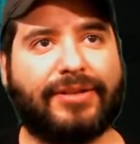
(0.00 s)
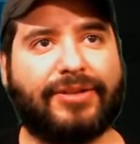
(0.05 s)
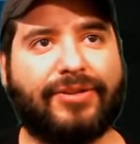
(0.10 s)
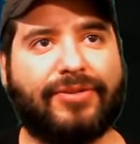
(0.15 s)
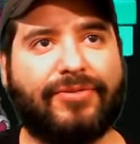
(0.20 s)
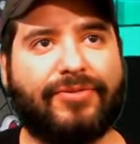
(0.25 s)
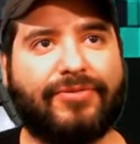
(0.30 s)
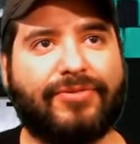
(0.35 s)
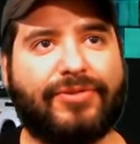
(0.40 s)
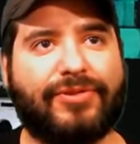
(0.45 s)

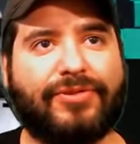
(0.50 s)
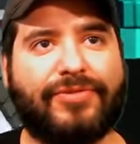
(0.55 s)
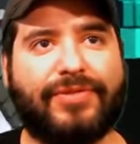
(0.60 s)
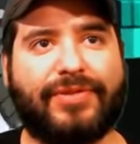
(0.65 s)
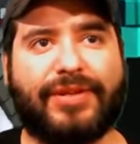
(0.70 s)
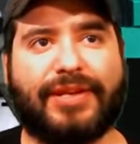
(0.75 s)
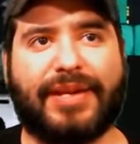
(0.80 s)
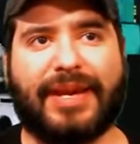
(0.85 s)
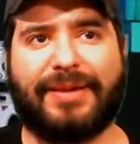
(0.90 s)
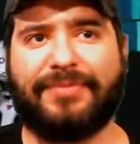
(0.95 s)
so new
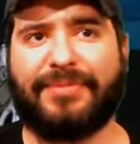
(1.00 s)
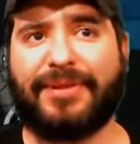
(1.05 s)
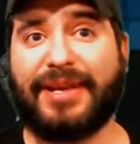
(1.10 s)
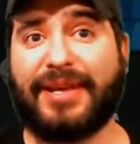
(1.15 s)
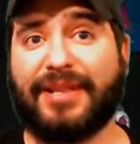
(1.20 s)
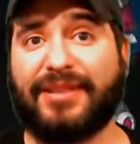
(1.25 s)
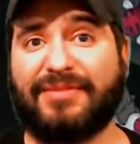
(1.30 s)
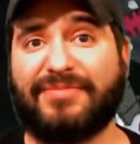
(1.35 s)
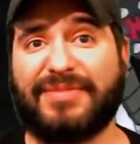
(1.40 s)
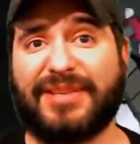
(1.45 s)
gameplay
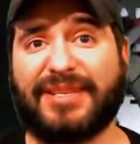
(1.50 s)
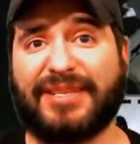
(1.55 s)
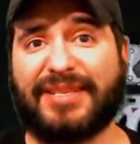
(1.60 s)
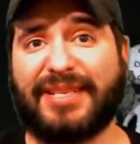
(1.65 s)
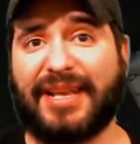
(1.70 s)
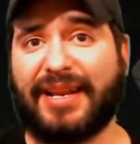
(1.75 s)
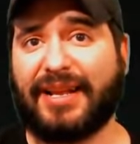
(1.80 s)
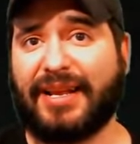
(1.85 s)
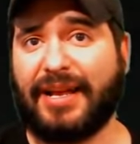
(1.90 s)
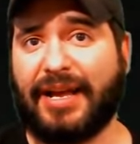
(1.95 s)
elements
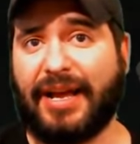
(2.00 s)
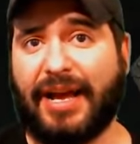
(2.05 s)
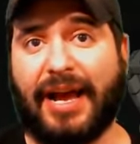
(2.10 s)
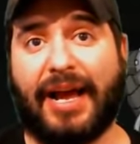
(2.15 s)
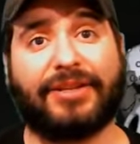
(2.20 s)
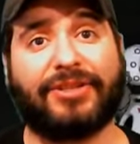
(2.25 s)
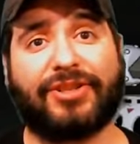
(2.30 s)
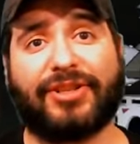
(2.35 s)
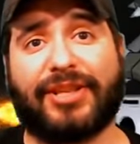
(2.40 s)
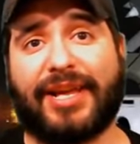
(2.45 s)
that...
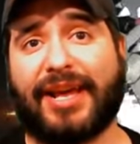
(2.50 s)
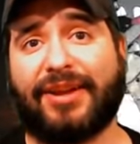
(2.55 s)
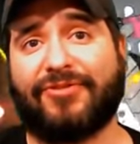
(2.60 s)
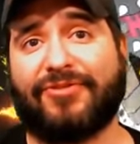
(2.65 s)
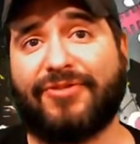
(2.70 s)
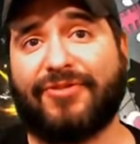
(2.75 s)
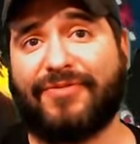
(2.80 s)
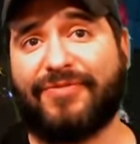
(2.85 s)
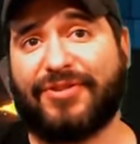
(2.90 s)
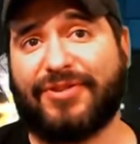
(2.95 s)
Actually, I don't
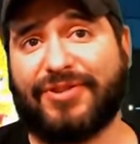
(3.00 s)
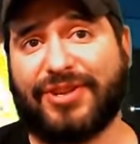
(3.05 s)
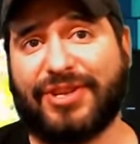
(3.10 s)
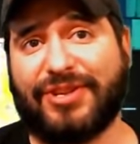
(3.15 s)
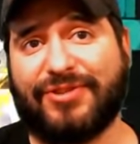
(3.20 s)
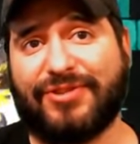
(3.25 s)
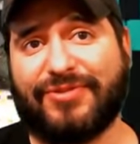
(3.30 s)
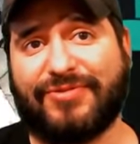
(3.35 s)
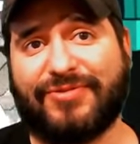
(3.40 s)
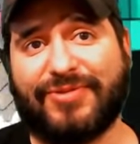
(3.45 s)
know if they're
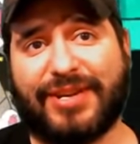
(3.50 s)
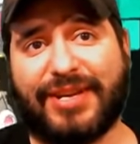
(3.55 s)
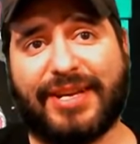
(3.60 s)
new.